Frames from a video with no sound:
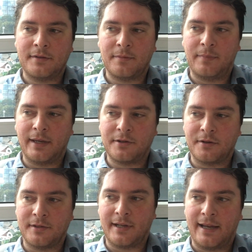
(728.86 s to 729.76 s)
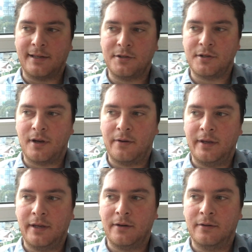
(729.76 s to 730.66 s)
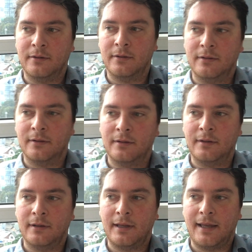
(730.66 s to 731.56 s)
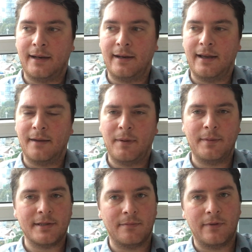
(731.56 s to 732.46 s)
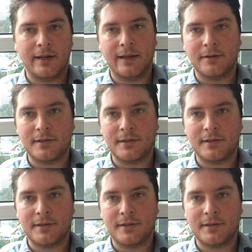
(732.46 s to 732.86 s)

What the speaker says: pictures that I can show you, and maybe some videos,